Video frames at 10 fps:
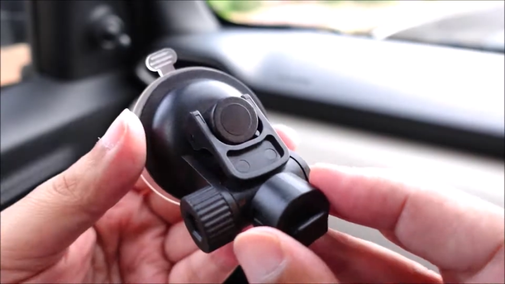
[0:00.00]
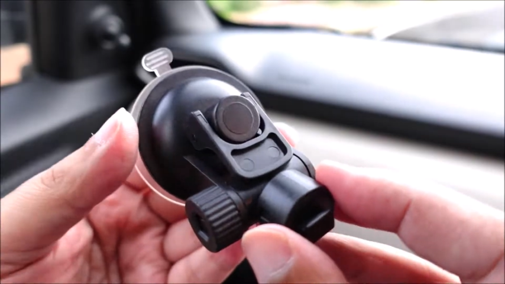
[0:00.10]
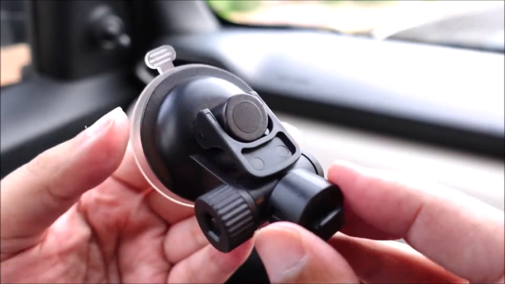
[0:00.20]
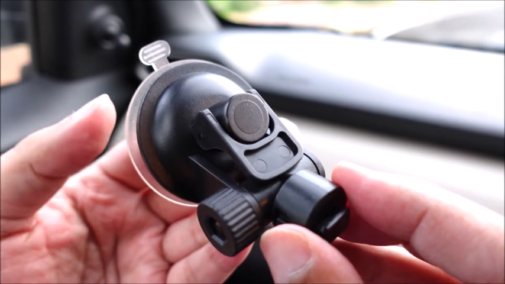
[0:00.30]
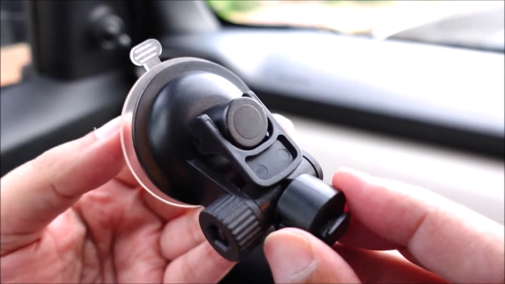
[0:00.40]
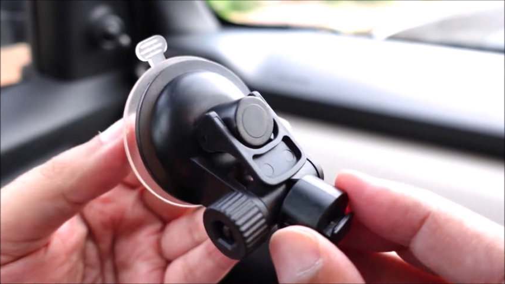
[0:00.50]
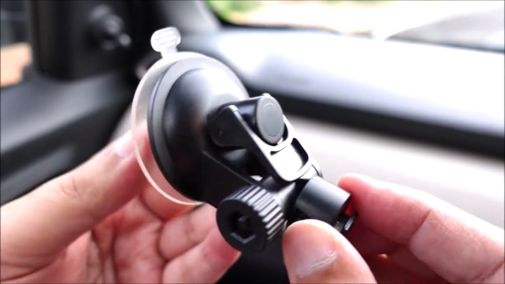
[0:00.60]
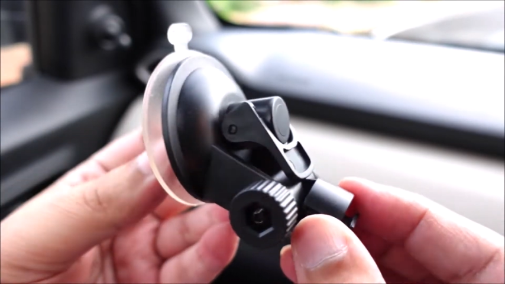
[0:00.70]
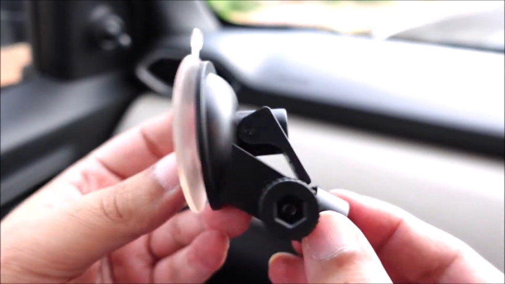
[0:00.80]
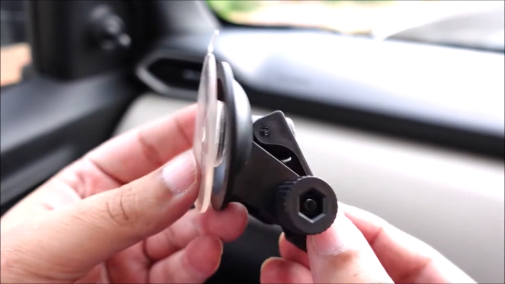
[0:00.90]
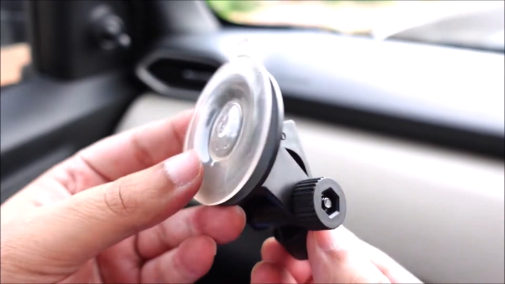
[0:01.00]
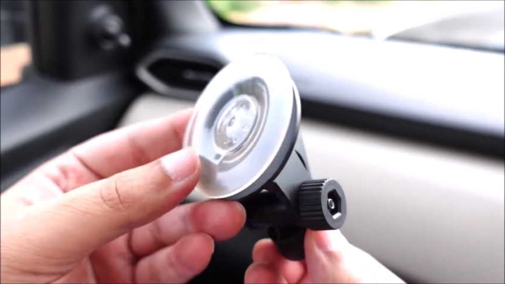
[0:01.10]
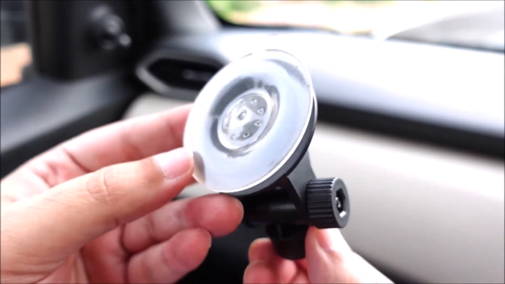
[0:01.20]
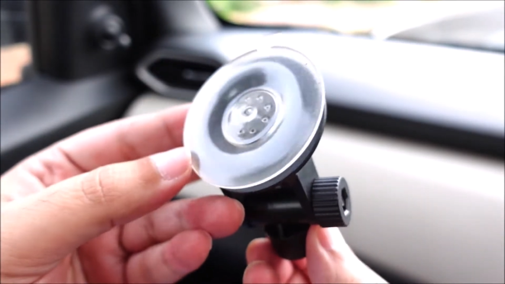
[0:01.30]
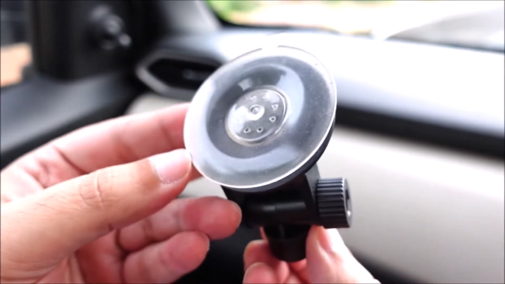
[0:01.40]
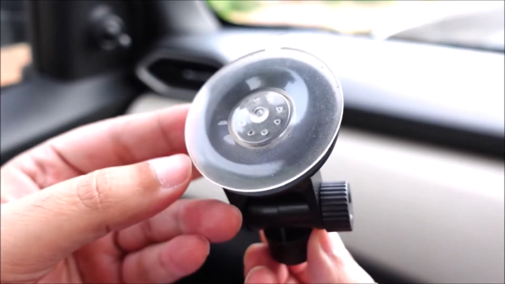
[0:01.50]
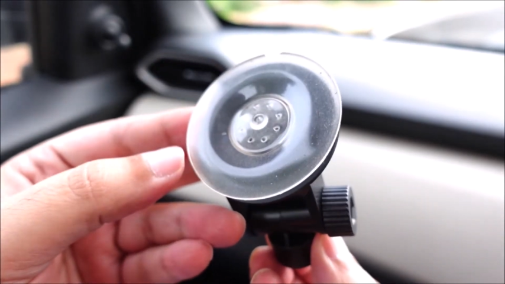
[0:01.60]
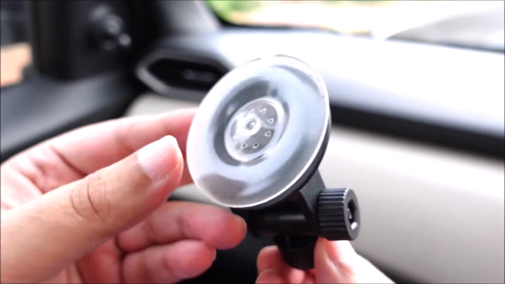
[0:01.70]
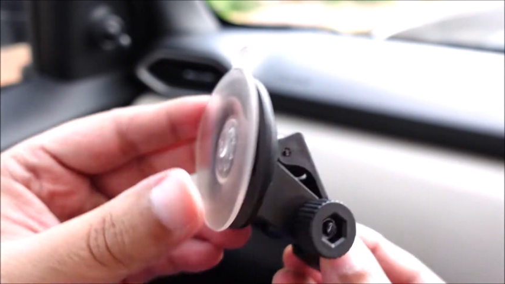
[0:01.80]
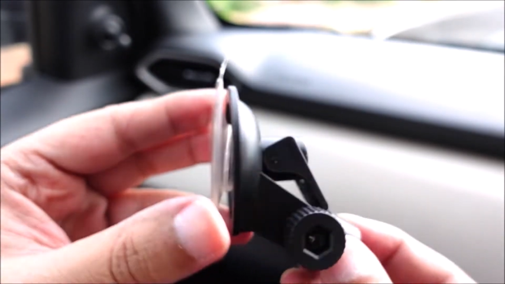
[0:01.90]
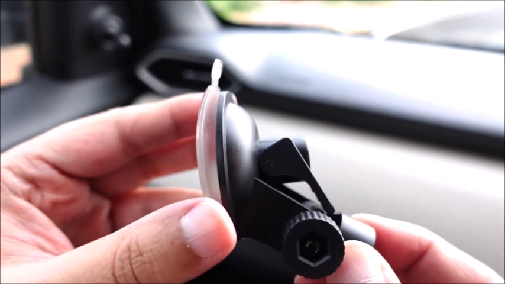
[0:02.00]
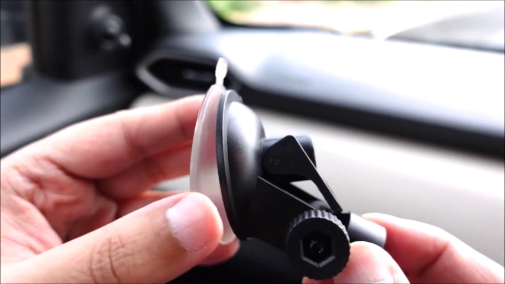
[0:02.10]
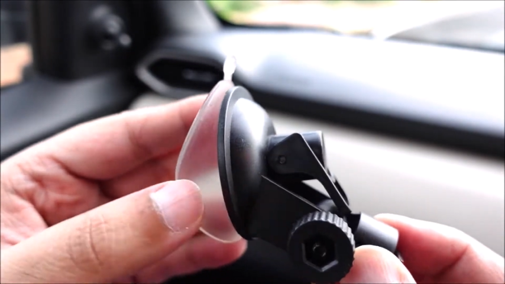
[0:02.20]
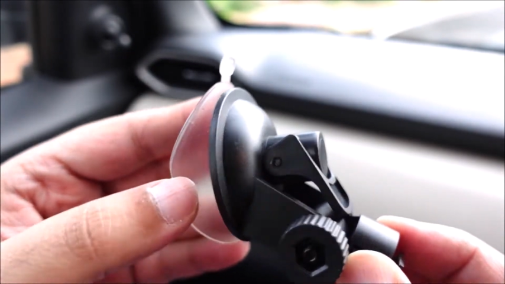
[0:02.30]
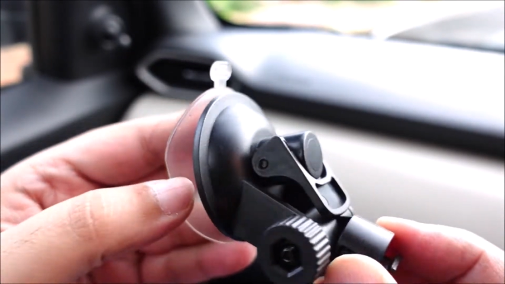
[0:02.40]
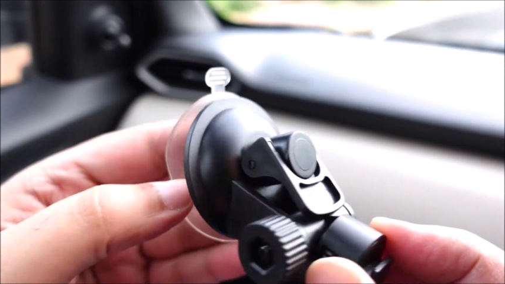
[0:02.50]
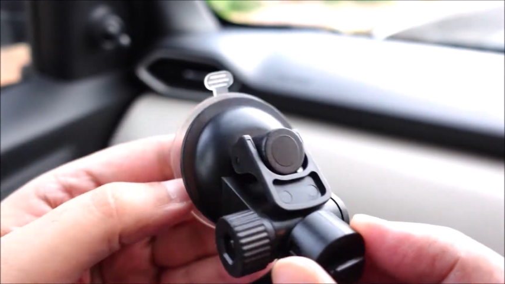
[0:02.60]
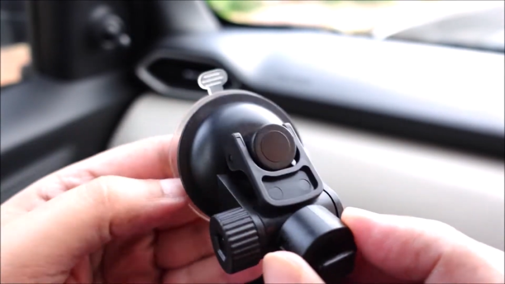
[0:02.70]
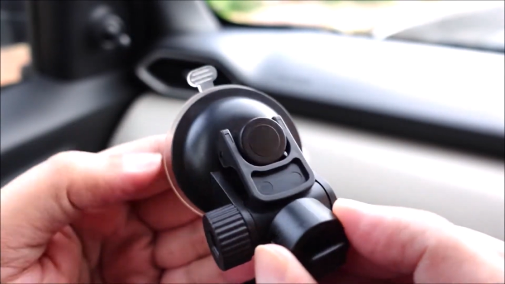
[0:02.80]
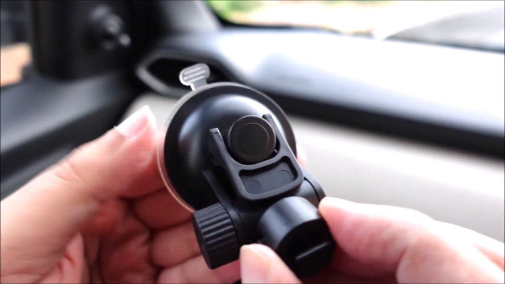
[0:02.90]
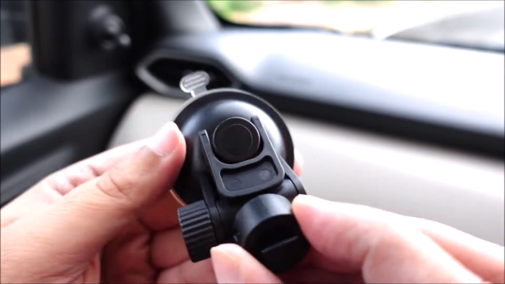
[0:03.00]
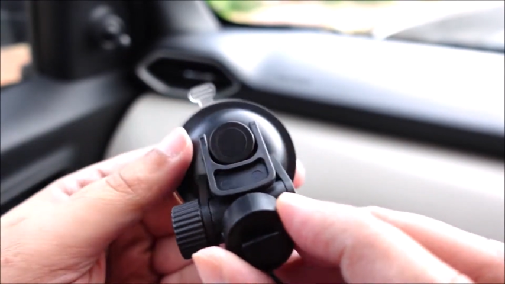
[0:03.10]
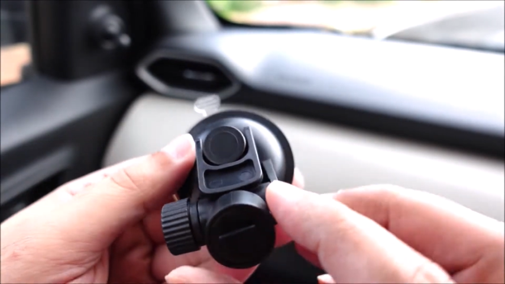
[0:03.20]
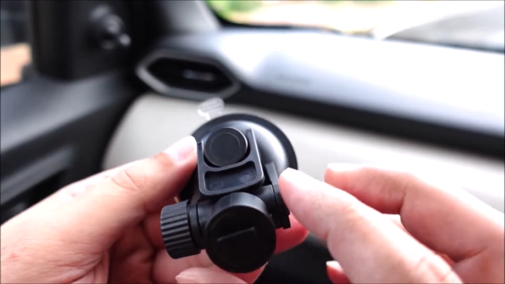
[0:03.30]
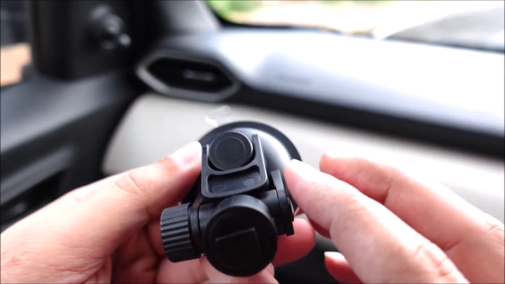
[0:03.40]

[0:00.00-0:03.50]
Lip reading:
No face is visible, so there are no lips to read.